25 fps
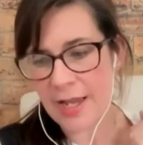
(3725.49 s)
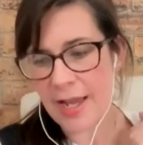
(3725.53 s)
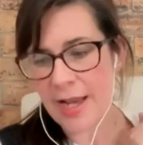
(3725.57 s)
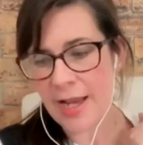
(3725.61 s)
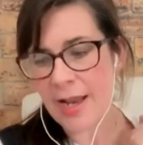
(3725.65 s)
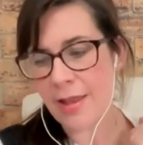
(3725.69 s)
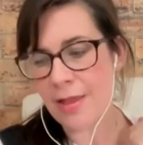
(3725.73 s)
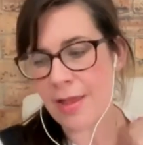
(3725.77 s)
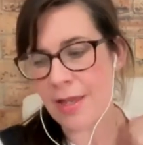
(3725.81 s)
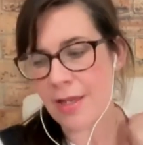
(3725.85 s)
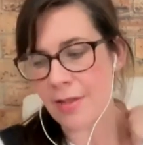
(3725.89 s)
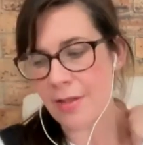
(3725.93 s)
And
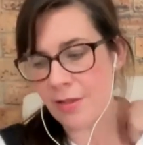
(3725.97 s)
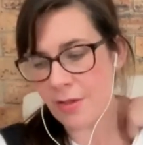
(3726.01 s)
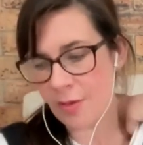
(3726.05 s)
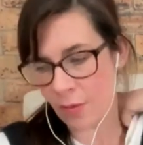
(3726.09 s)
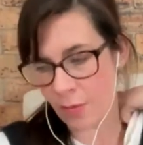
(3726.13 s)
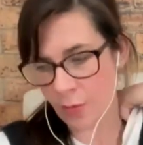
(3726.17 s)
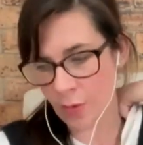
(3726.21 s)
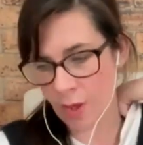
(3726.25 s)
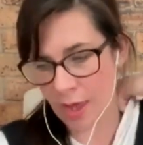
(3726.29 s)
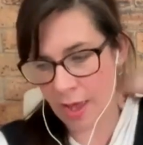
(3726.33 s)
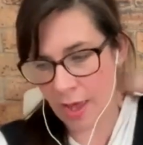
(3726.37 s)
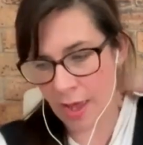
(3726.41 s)
I think
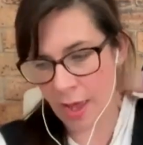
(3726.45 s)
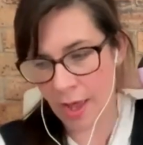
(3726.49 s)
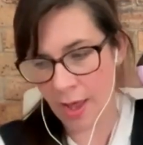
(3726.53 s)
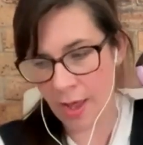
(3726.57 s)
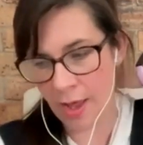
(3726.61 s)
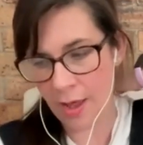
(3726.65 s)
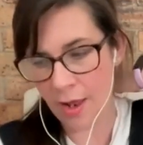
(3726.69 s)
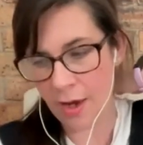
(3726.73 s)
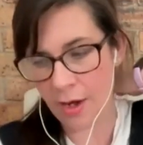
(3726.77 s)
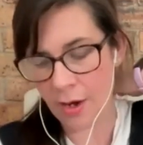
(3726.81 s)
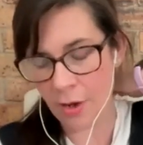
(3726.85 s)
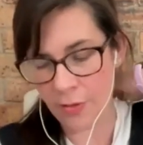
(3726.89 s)
somewhere
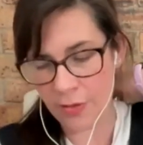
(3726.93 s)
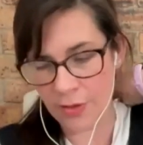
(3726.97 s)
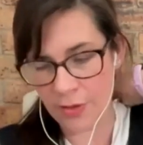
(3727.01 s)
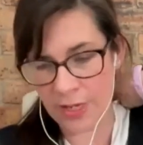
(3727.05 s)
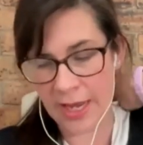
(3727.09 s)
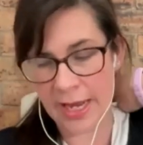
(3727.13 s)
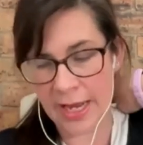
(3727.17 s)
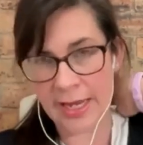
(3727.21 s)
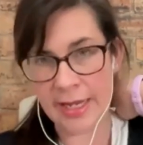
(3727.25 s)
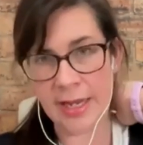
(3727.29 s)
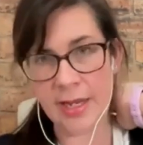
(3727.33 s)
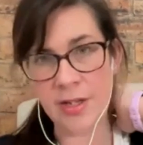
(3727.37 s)
along the
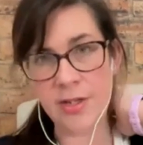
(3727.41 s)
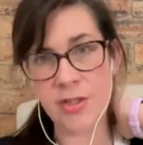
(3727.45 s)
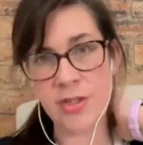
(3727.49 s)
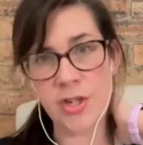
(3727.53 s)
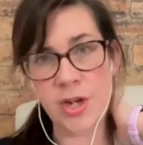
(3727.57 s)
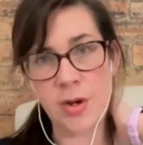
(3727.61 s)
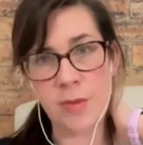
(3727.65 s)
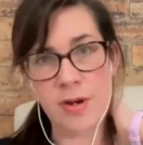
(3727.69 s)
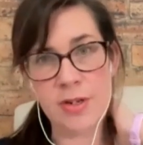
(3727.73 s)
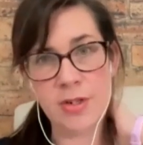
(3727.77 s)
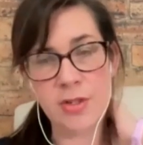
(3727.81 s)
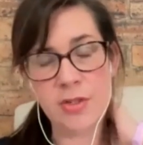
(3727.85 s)
line last
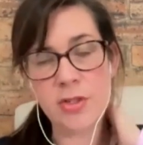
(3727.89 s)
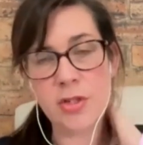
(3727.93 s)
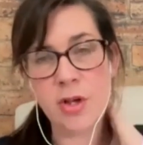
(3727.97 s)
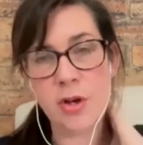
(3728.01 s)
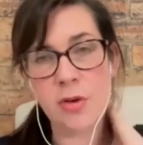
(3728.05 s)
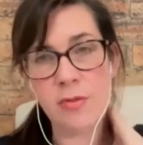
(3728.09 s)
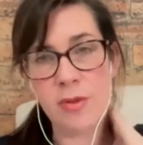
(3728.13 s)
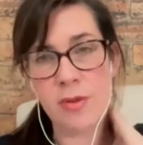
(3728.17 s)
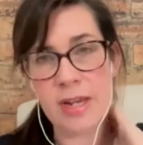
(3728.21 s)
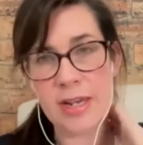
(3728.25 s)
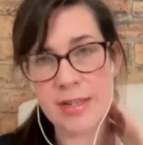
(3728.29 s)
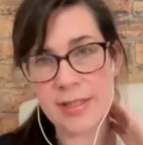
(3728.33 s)
year I just
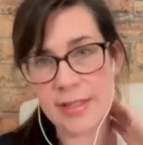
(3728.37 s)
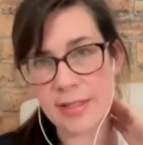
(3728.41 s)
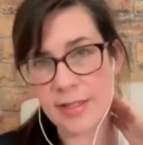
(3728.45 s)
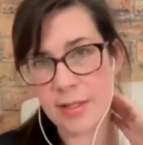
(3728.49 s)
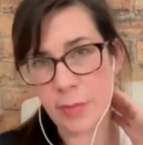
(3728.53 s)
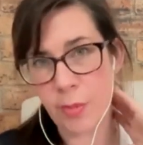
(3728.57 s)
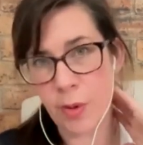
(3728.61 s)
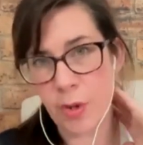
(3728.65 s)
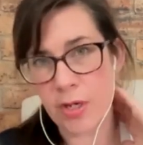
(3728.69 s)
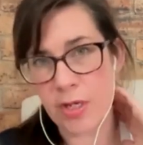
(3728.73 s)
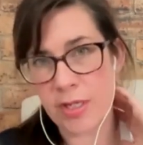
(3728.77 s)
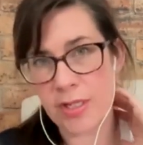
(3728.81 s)
got really
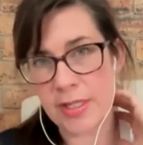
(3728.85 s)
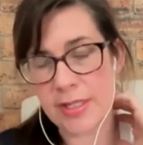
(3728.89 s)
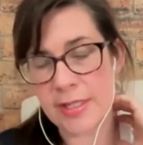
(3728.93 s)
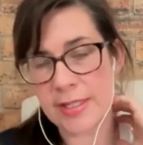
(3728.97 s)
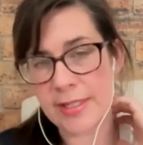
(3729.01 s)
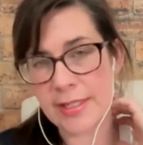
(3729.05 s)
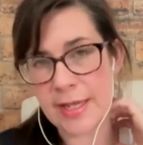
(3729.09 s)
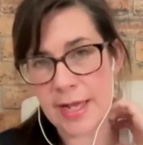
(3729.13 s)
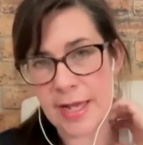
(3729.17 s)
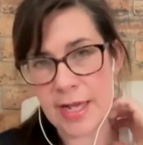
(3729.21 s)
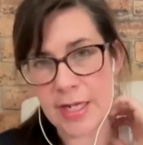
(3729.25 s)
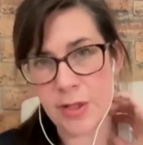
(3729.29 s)
disappointed and
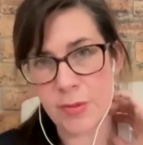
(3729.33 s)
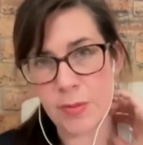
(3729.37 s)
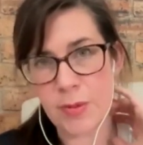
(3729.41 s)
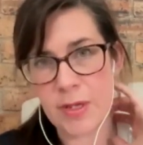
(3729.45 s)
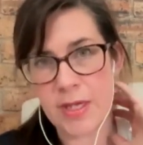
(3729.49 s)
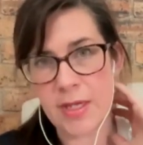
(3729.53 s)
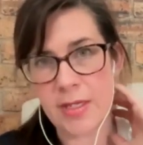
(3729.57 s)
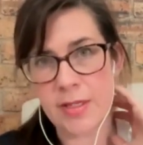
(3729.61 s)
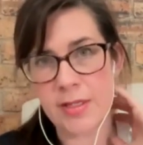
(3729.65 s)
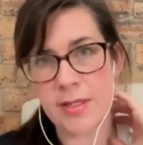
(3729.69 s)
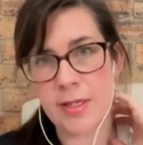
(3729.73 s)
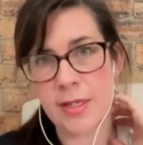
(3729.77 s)
sad
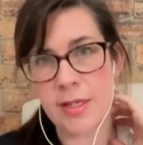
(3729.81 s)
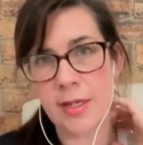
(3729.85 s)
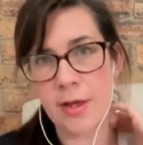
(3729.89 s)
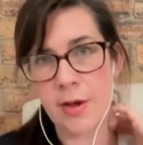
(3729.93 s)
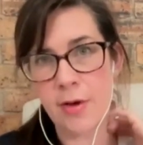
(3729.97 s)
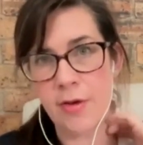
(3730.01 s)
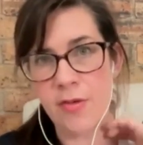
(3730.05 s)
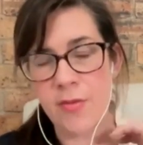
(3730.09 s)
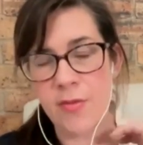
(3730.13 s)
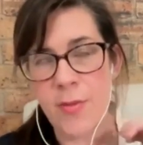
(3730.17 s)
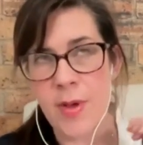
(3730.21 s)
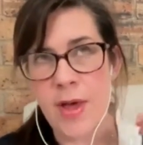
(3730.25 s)
because a
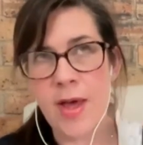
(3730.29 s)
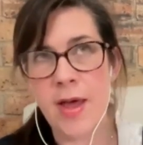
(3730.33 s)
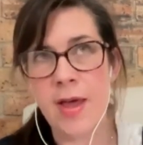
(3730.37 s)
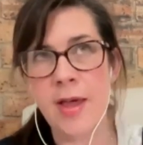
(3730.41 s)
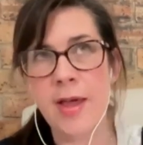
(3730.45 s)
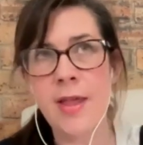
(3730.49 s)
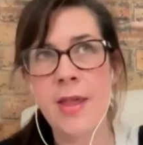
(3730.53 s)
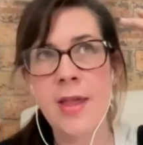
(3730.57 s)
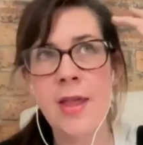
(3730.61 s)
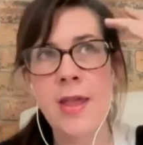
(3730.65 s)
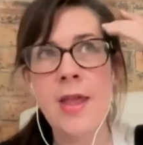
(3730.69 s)
lot of my